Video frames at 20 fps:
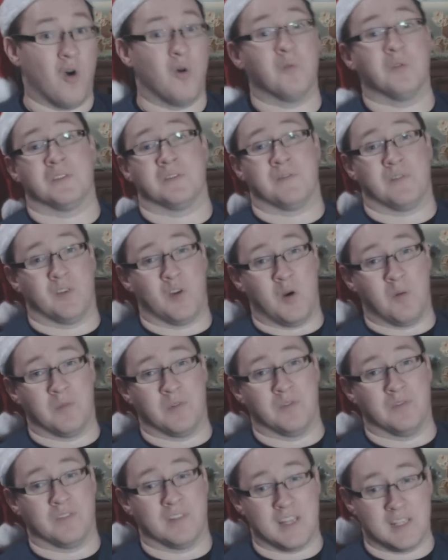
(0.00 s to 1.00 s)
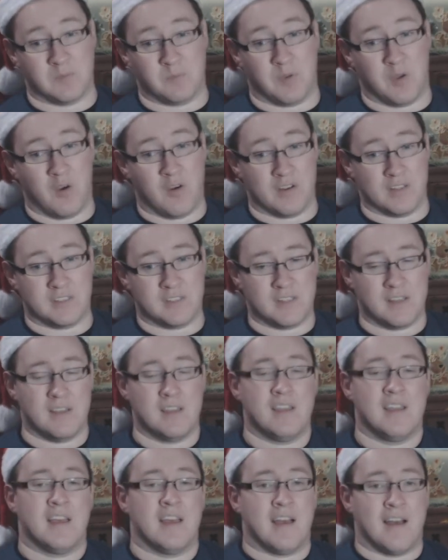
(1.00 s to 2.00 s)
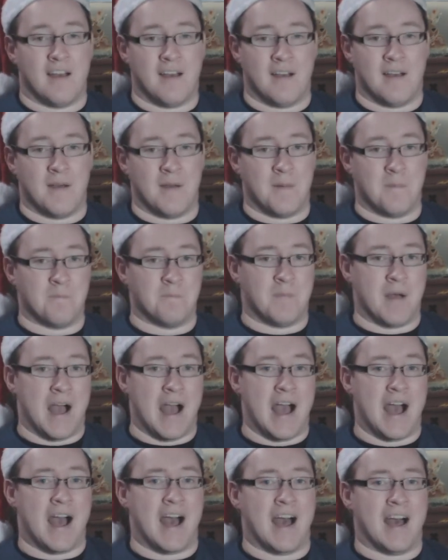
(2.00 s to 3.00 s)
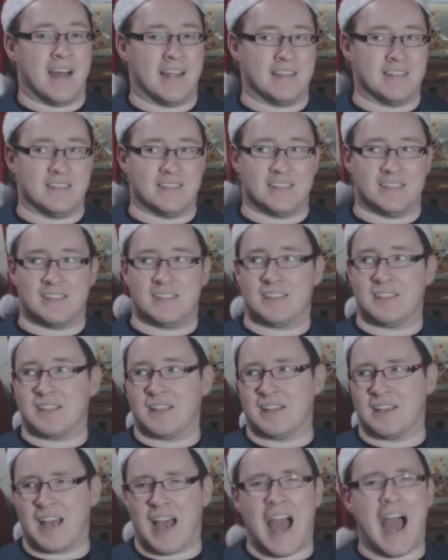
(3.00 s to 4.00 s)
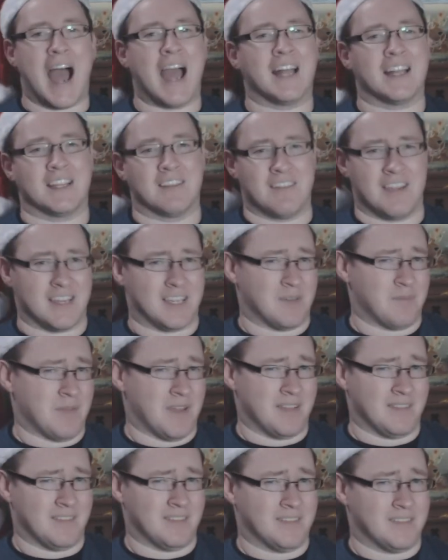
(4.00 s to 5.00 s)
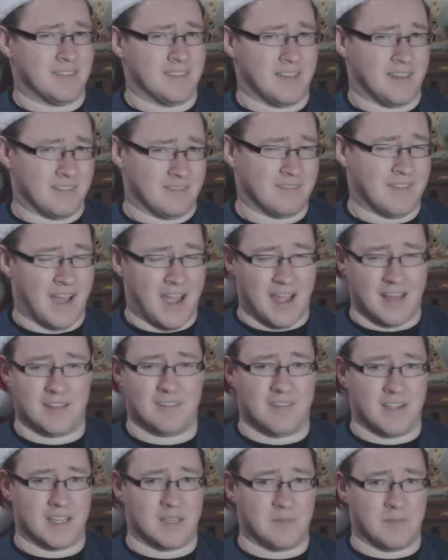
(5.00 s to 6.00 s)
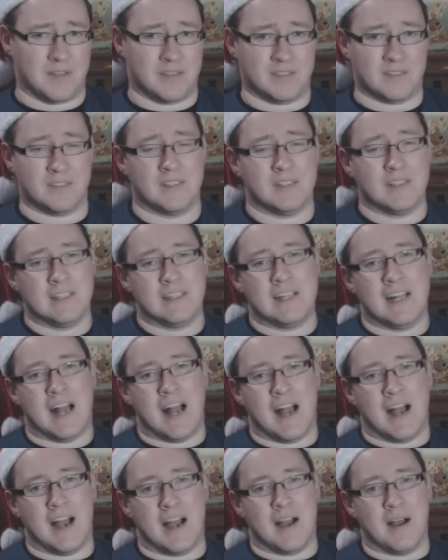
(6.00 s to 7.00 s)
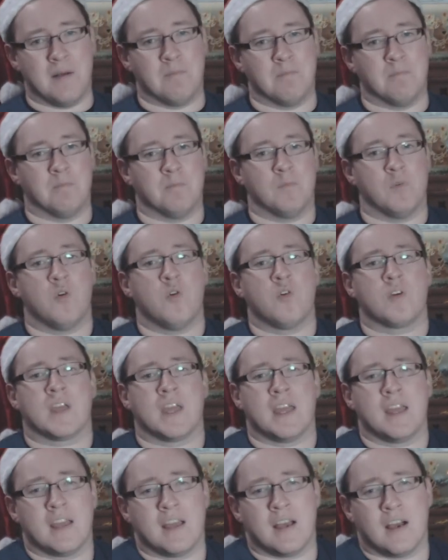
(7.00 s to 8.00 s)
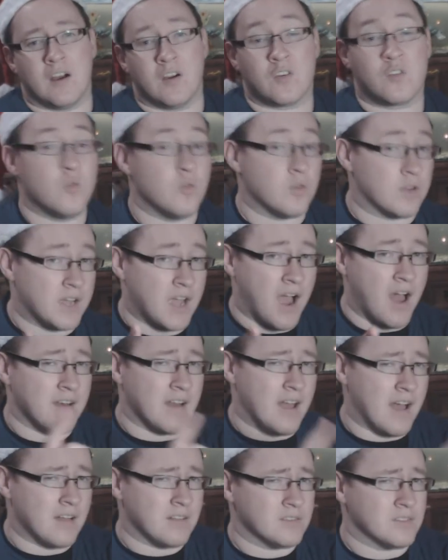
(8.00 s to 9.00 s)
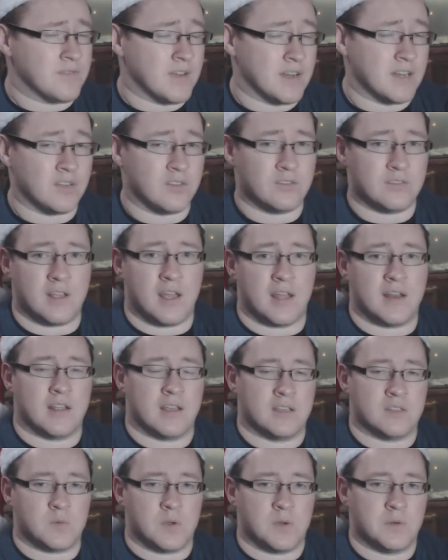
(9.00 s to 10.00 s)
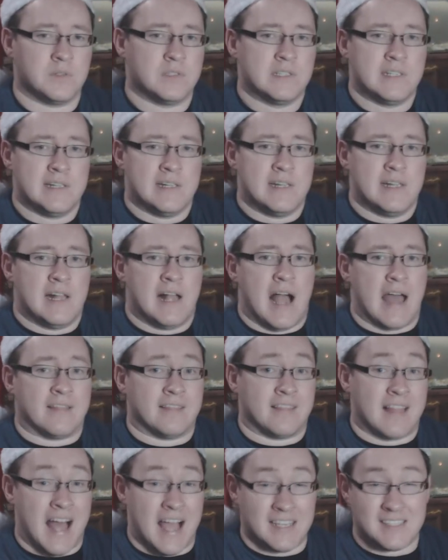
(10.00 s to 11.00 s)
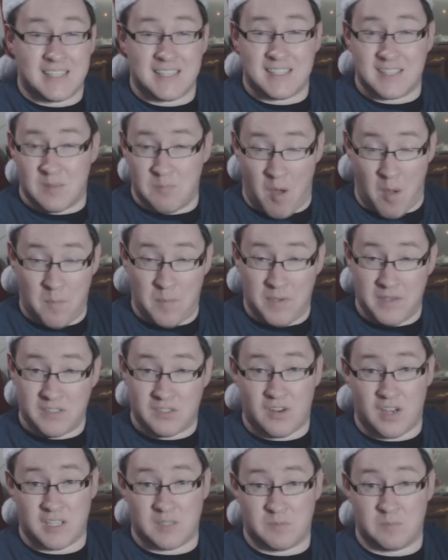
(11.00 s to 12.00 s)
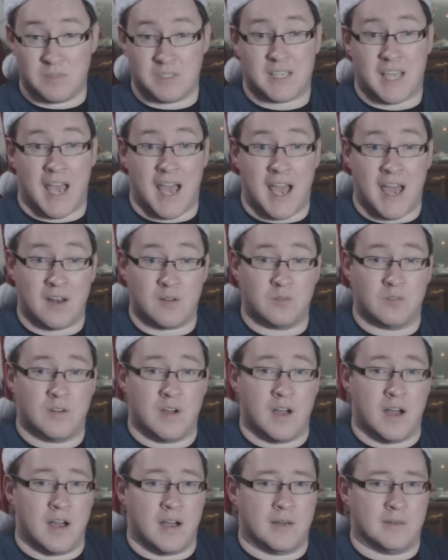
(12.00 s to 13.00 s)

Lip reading: always phenomenal, let's be honest. And highly recommended. Highly recommended. Okay, Karen Allen's very good in it as well. And lastly is the Muppets Christmas Carol,